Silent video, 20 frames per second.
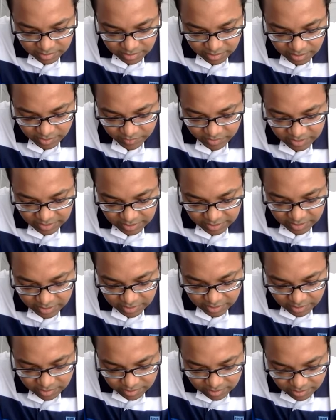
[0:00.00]
I've got
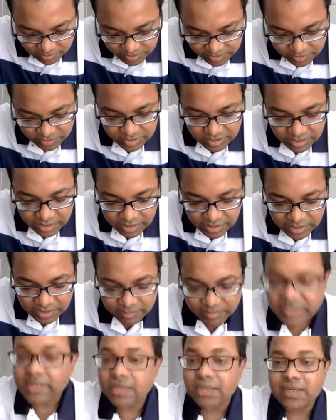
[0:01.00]
another comment, so let
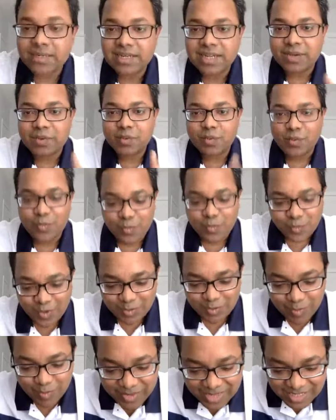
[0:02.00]
me take 1
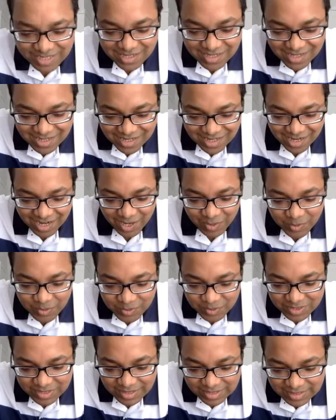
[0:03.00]
more minute. How do
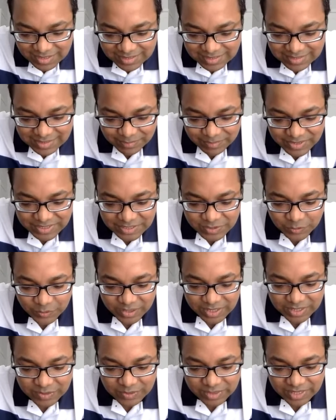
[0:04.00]
you think is the best
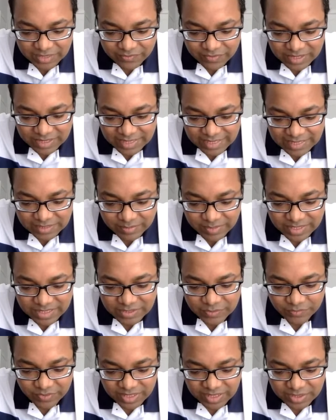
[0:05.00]
way to get working
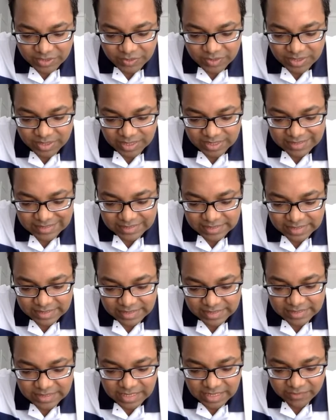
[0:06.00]
experience while doing higher
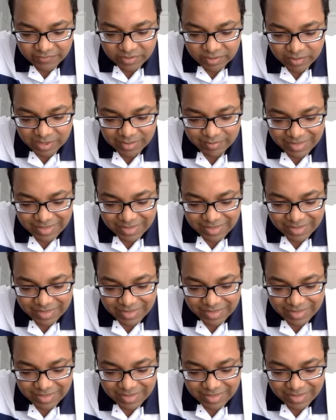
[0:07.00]
studies after my